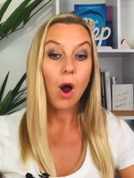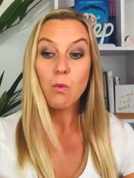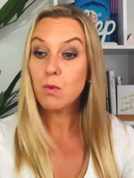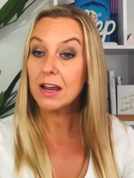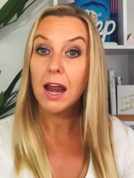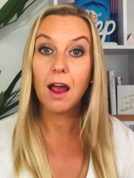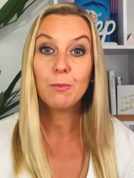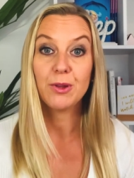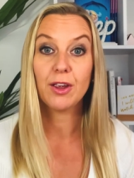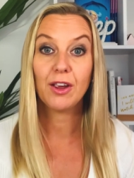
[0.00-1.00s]
we're going to
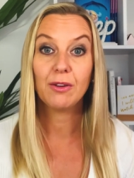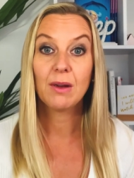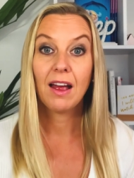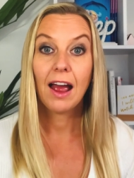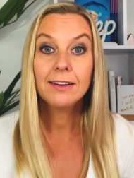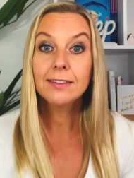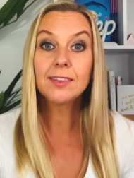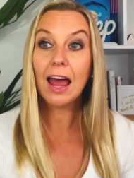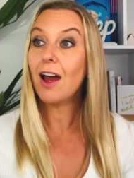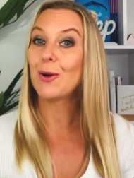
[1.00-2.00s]
help you, and this
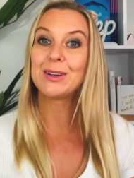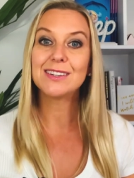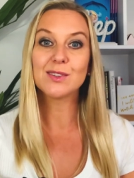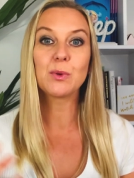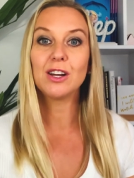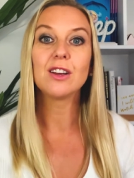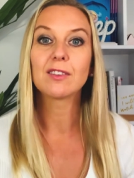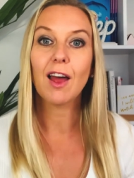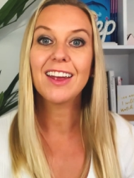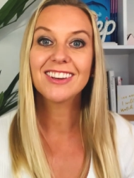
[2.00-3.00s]
is how, and this is what it
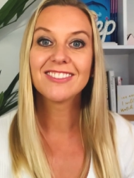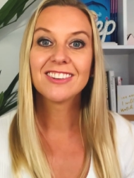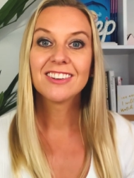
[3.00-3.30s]
looks like.